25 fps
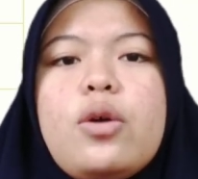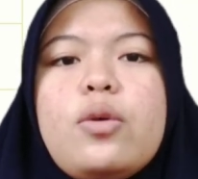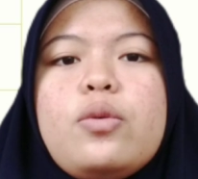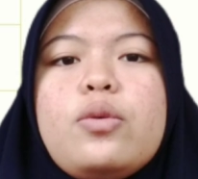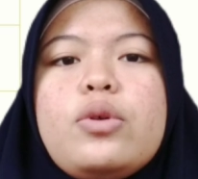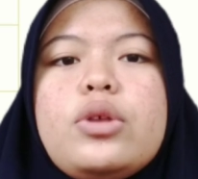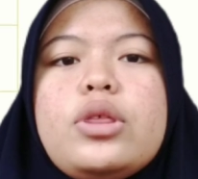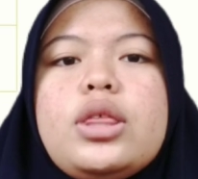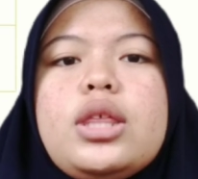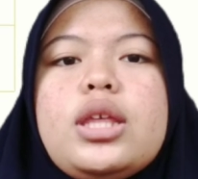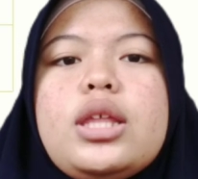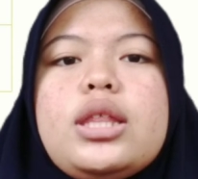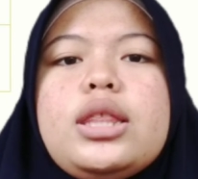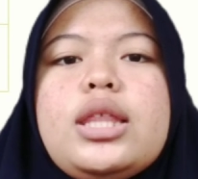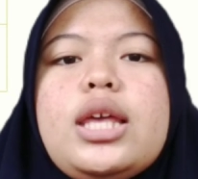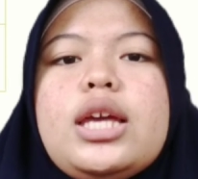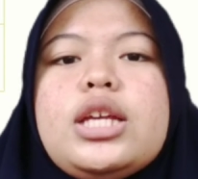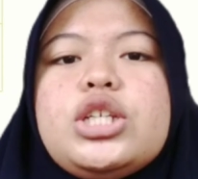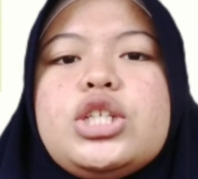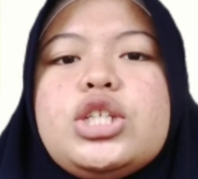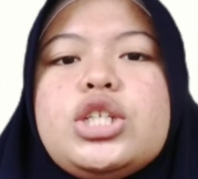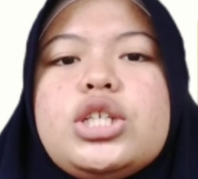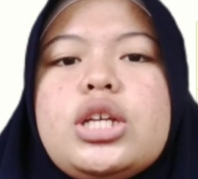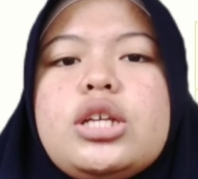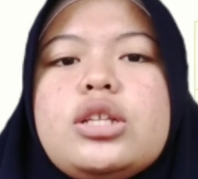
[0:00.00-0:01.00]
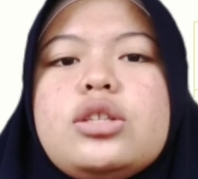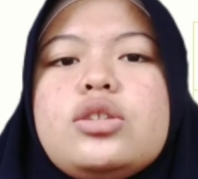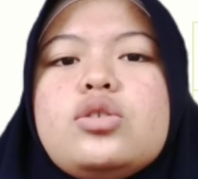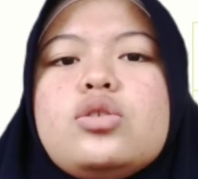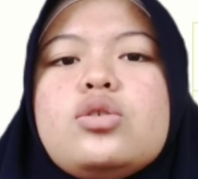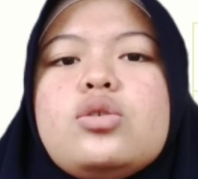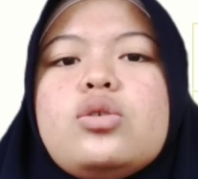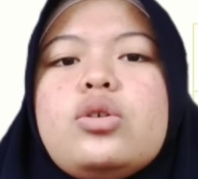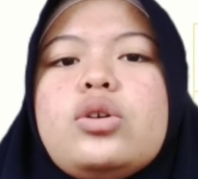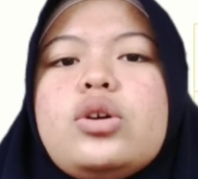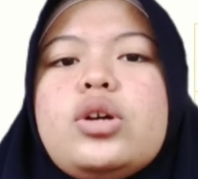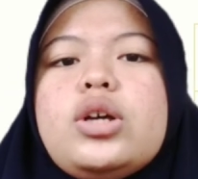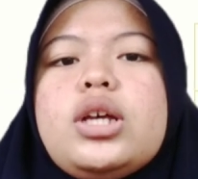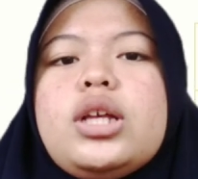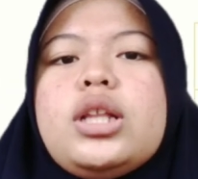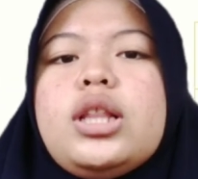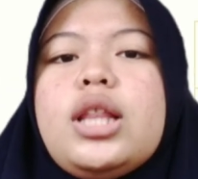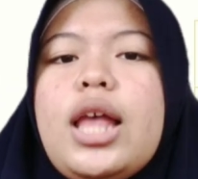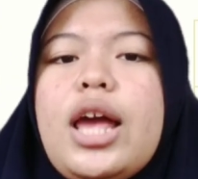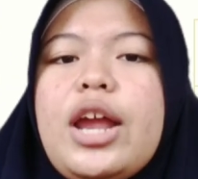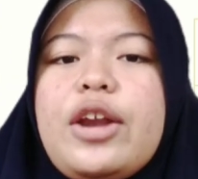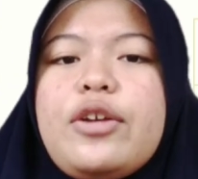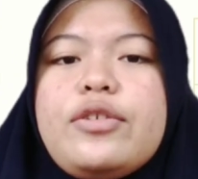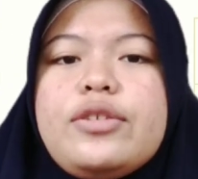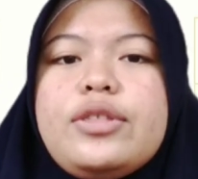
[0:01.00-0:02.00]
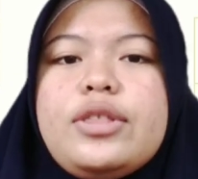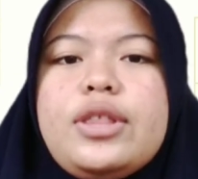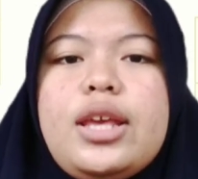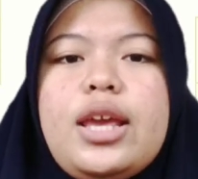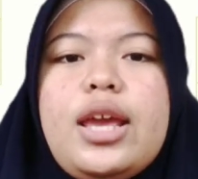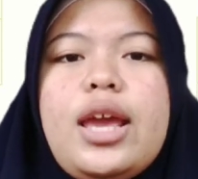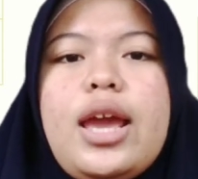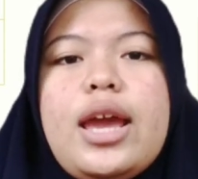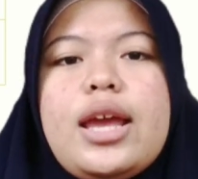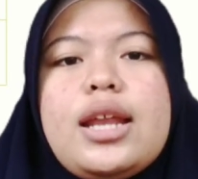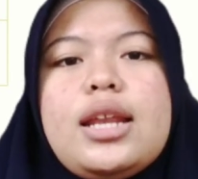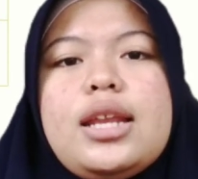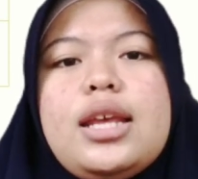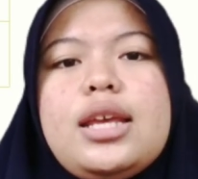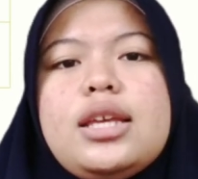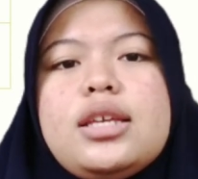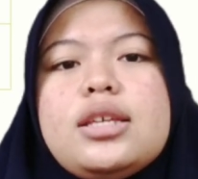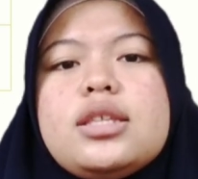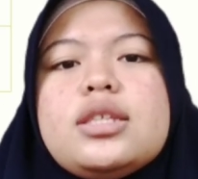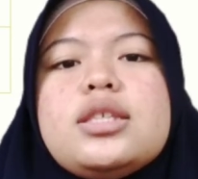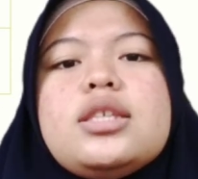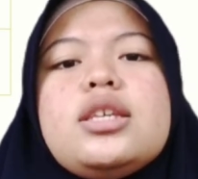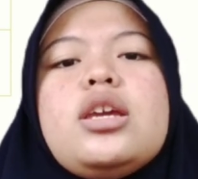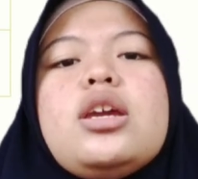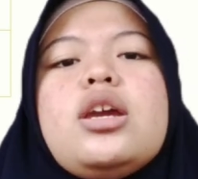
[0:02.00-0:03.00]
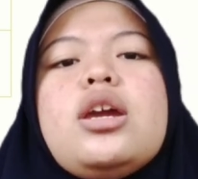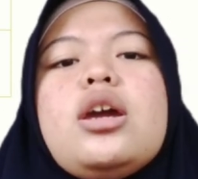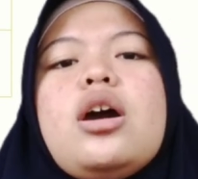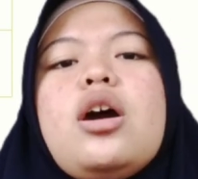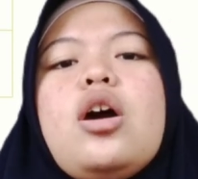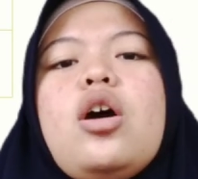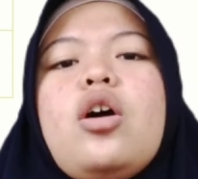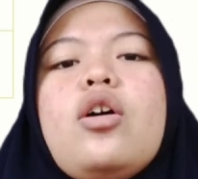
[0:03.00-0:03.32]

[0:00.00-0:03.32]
with attention to clarity and ease